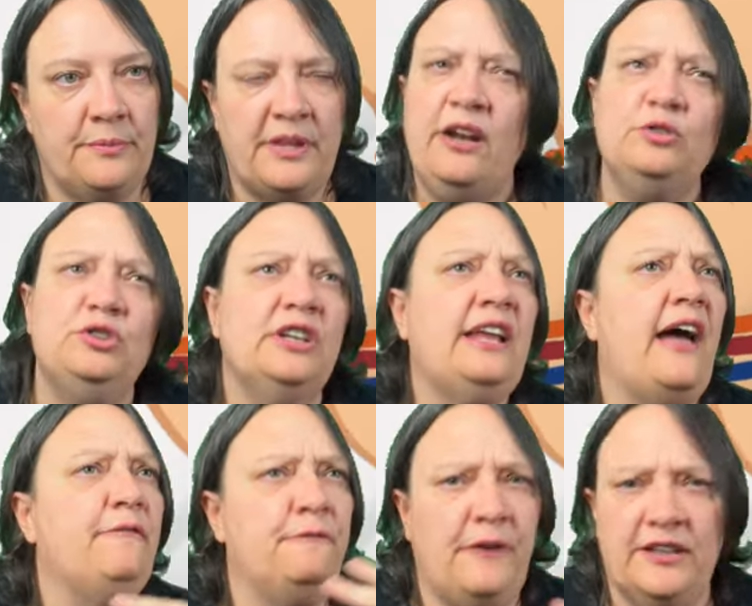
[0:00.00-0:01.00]
They don't yet
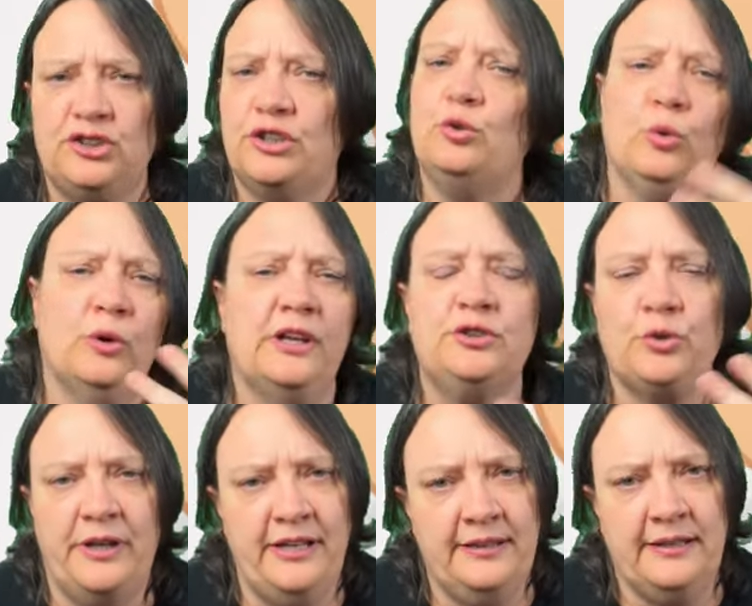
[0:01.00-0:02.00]
have flushing toilets or
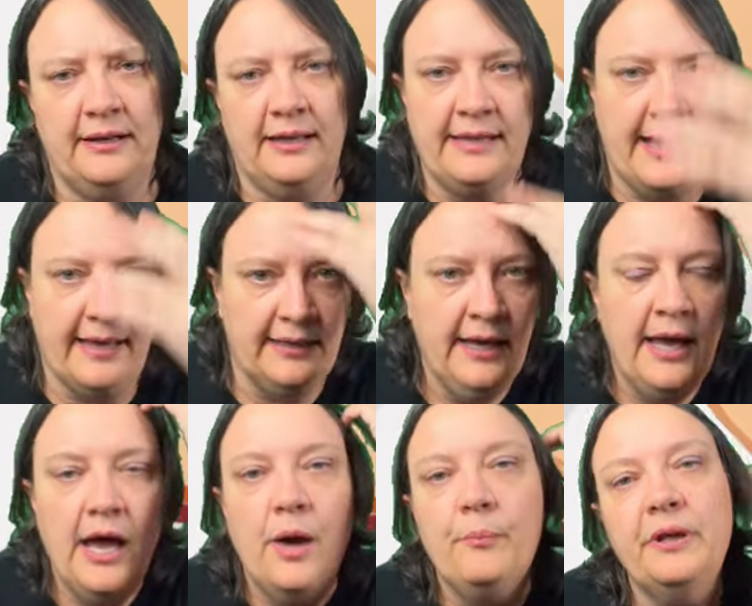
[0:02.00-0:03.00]
anything like that,
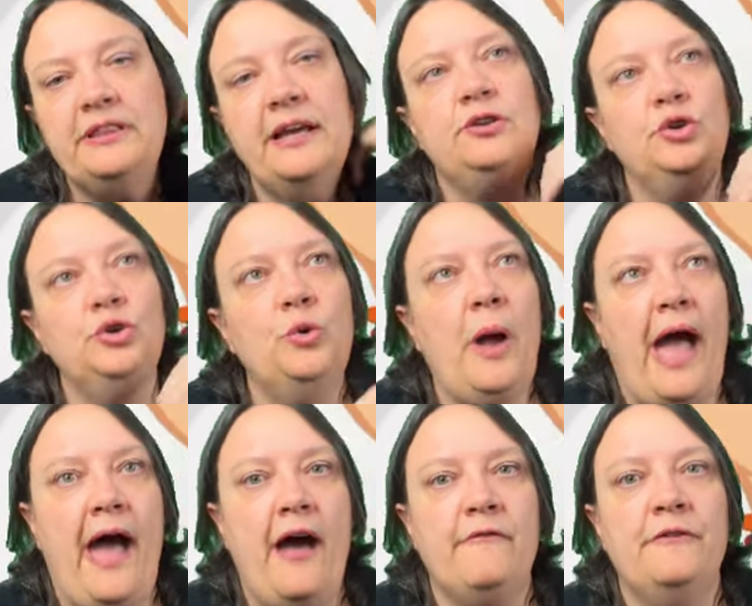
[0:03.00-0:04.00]
but they do
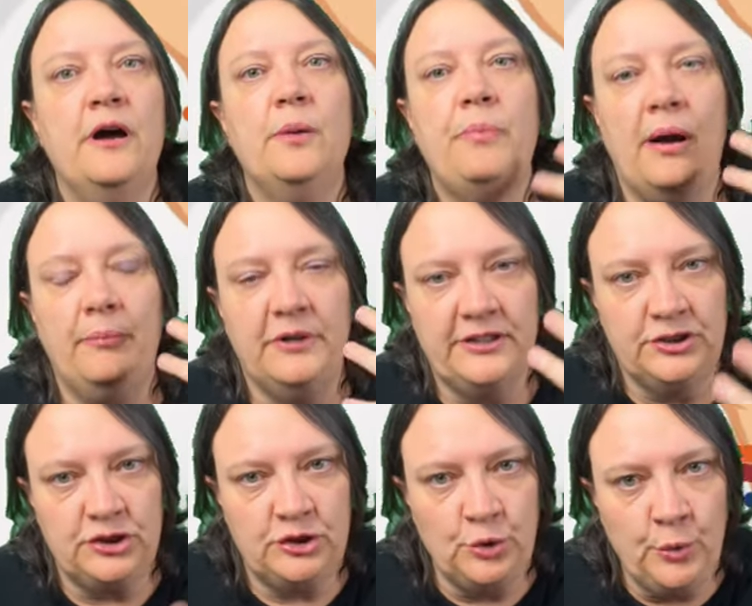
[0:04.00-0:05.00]
have public
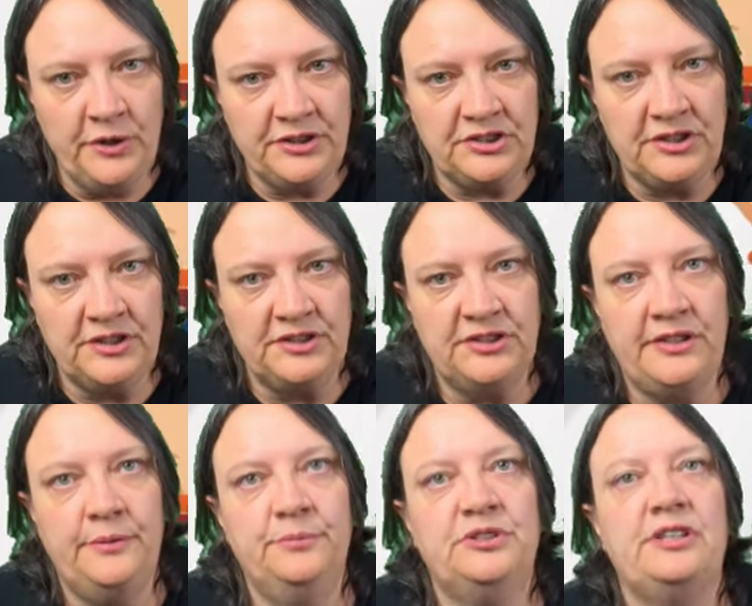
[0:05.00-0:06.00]
sewer
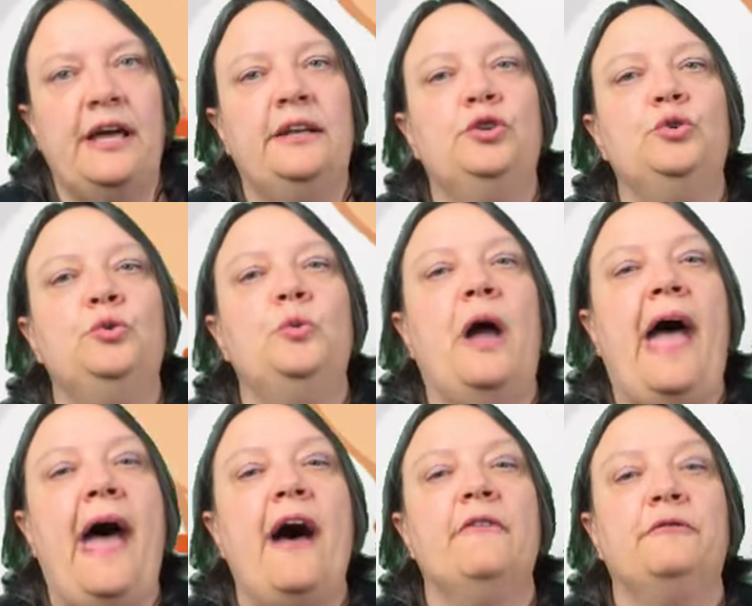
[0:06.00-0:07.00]
systems. They do
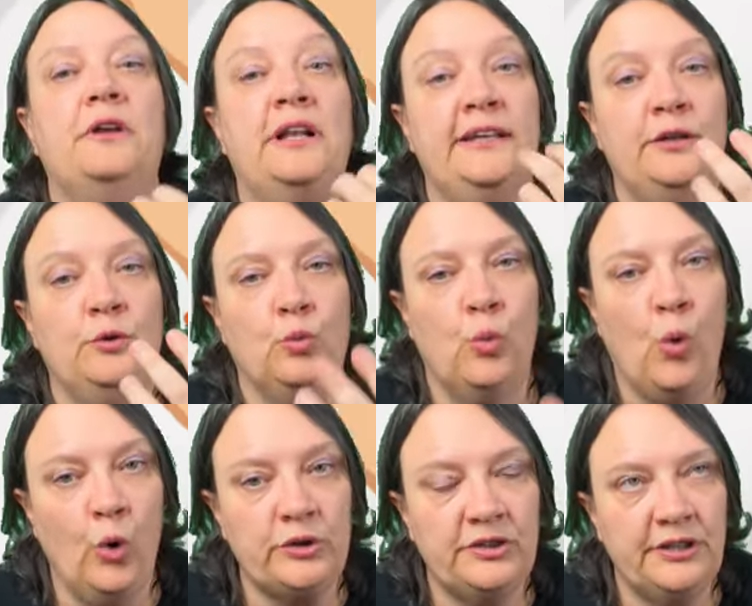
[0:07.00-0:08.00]
have clean
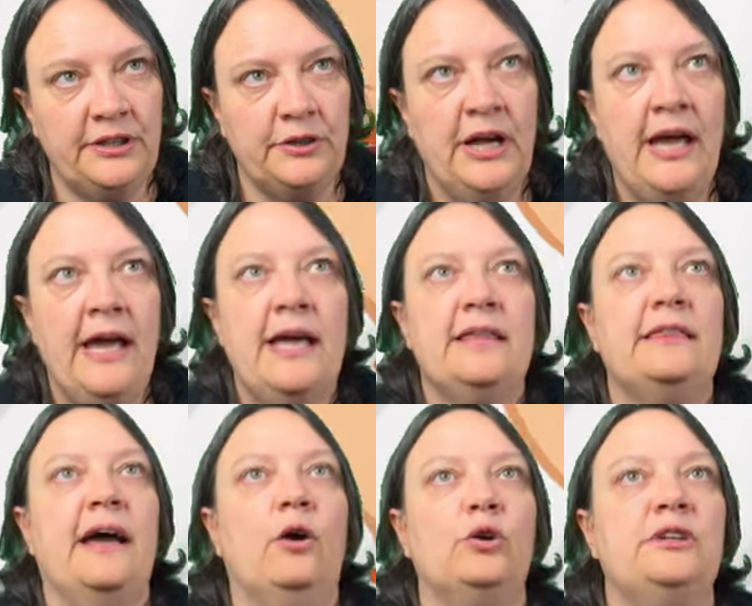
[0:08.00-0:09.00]
water.
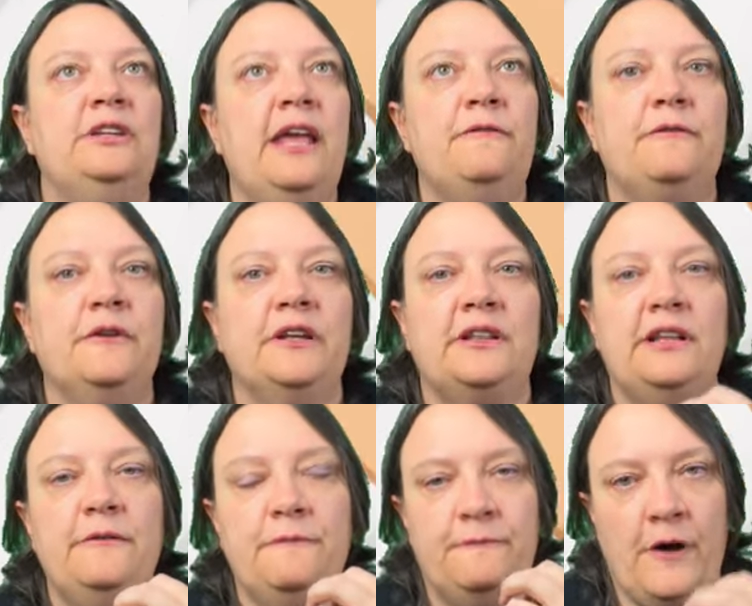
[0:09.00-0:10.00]
They are definitely
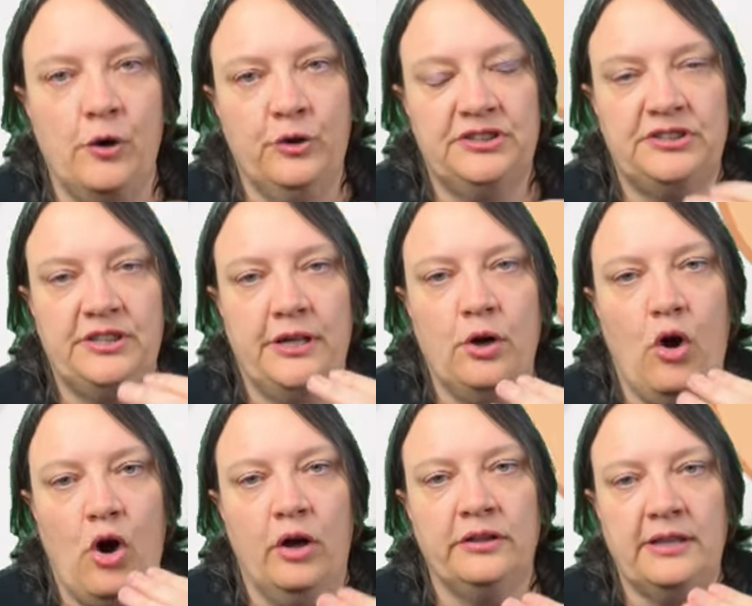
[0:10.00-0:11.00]
focusing
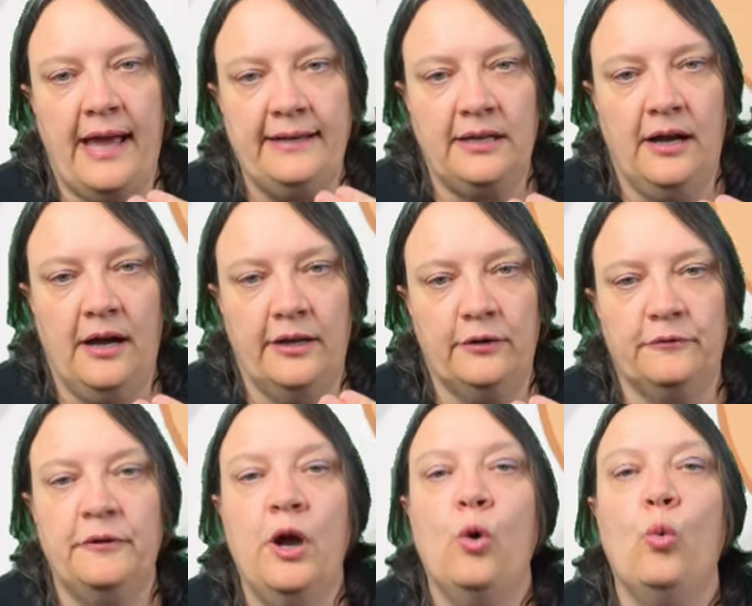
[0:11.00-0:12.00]
on that kind
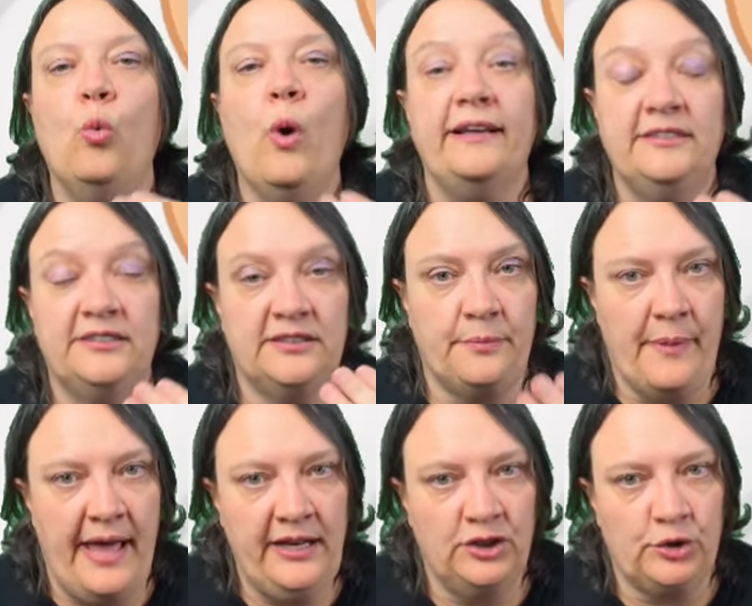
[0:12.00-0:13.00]
of waste
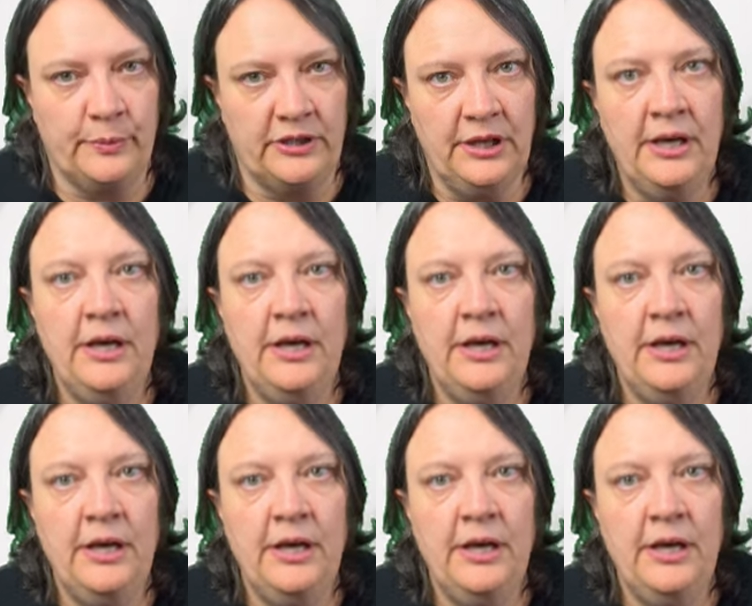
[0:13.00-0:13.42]
management.